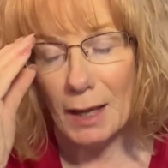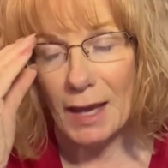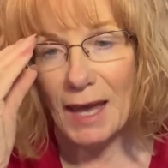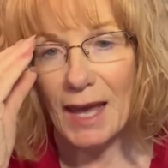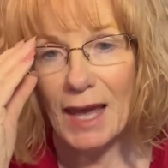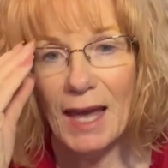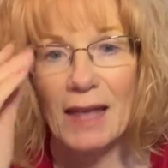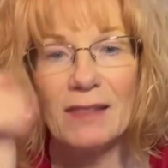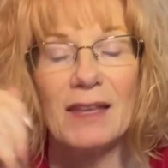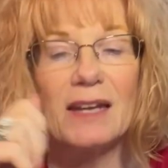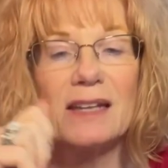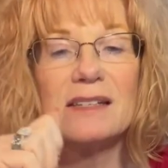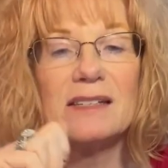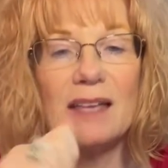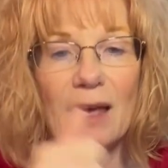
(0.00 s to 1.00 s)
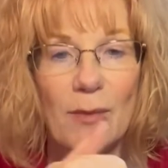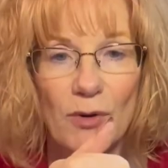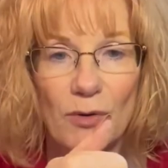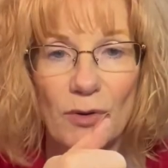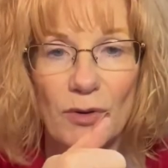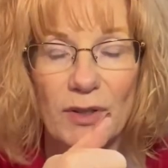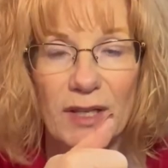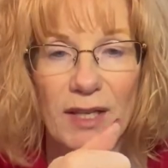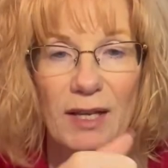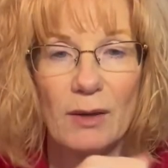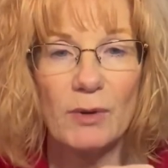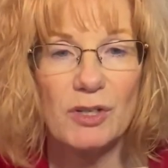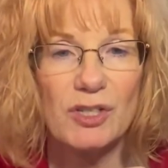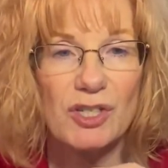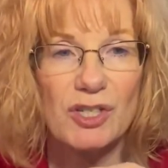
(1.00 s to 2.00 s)
And that is chemical cleaning,
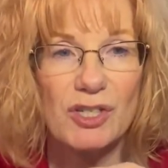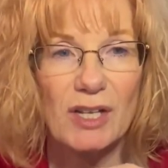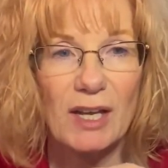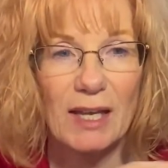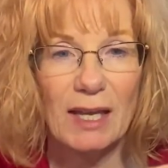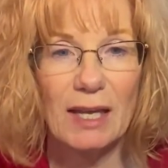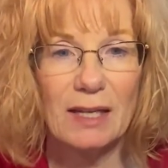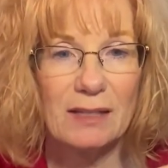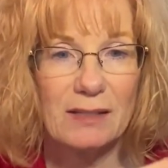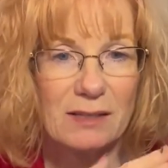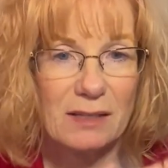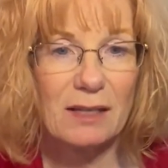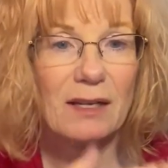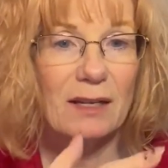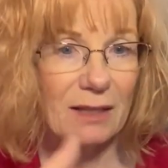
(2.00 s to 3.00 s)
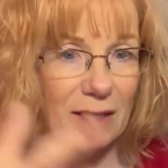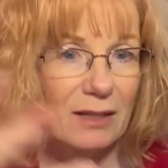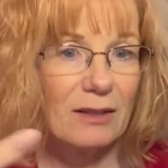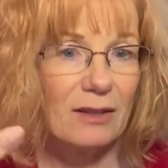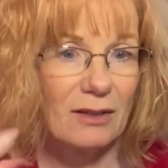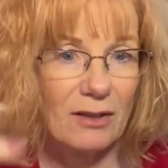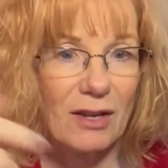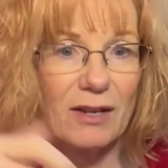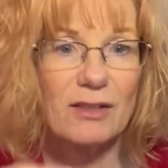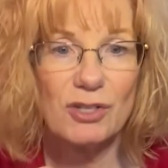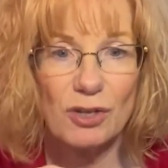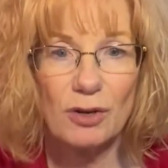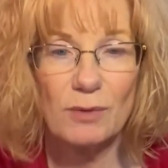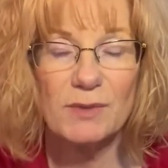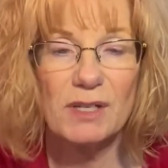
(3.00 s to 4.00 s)
which again is going to kill a lot of the
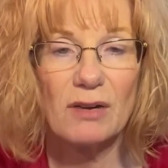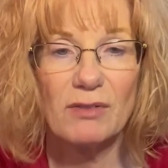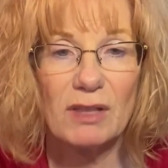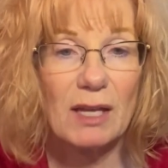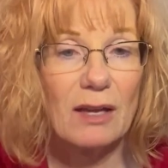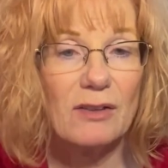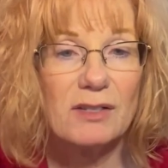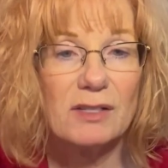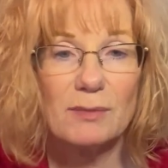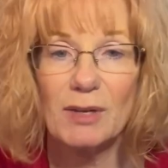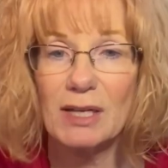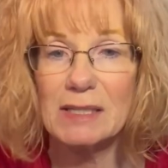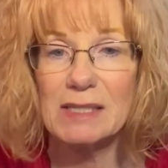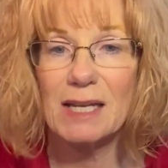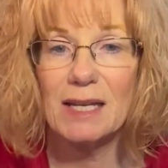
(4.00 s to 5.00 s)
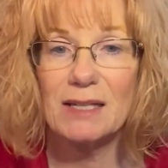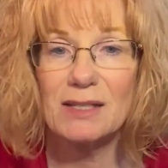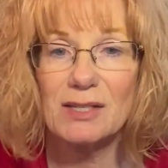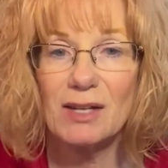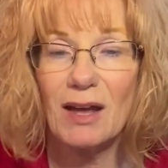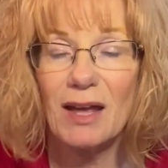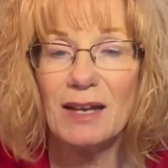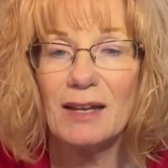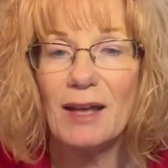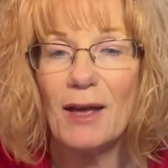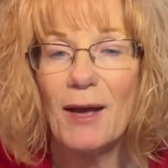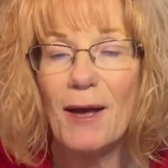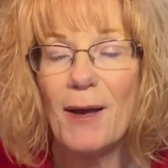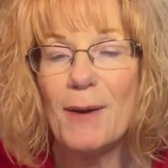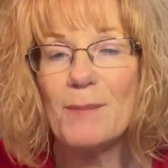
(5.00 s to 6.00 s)
germs and everything else. I'm not saying it's not,
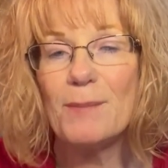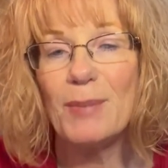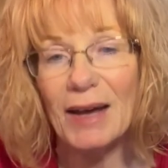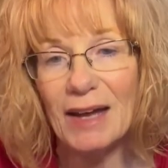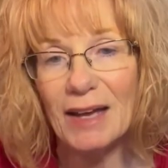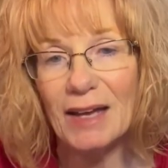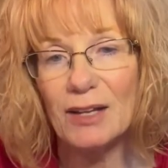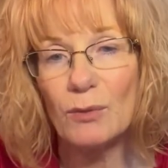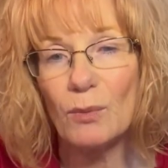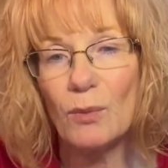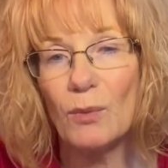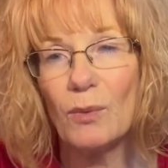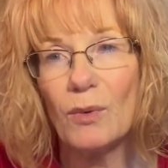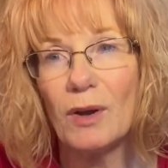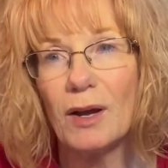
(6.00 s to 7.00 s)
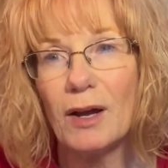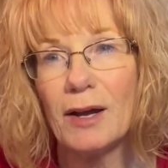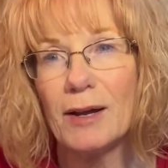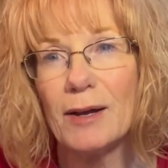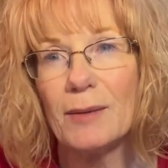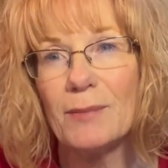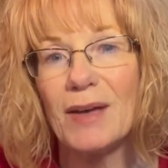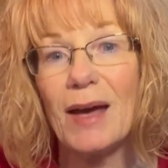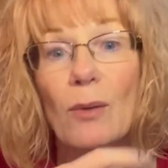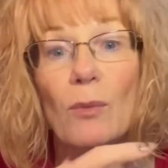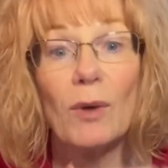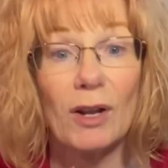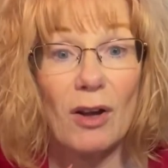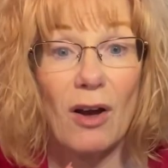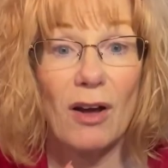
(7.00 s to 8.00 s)
but at
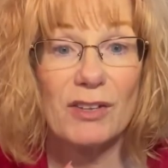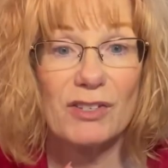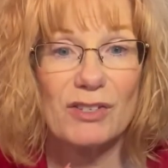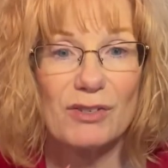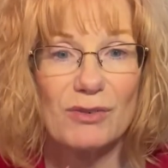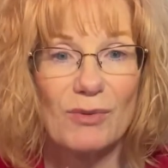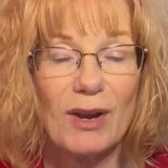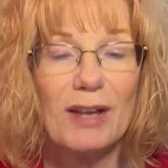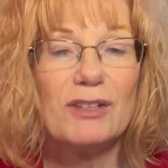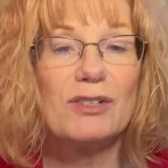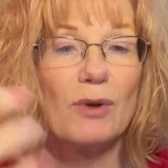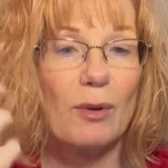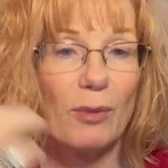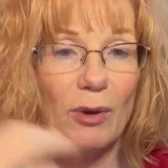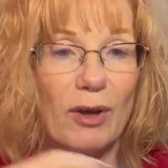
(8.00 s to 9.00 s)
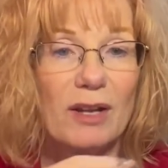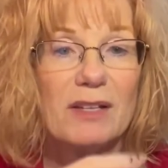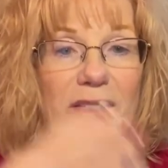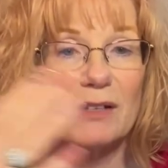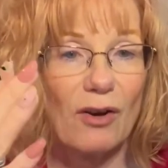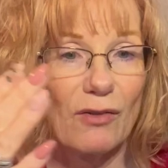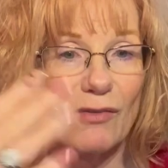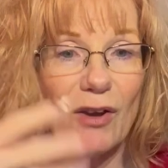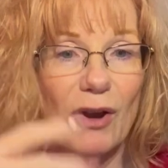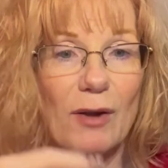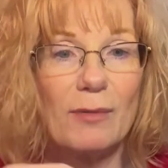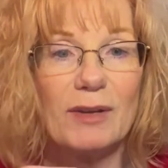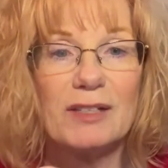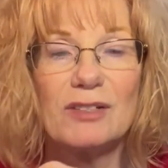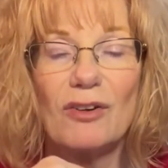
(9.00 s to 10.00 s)
what cost, right? To our bodies, our
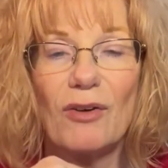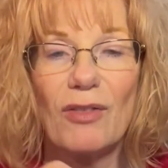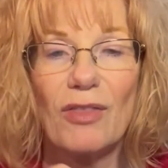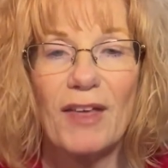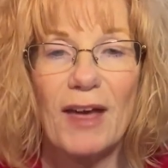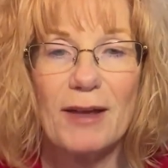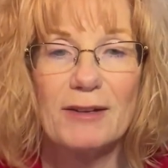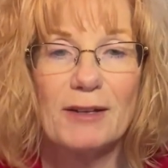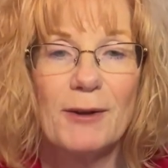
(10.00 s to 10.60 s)
environment and all that.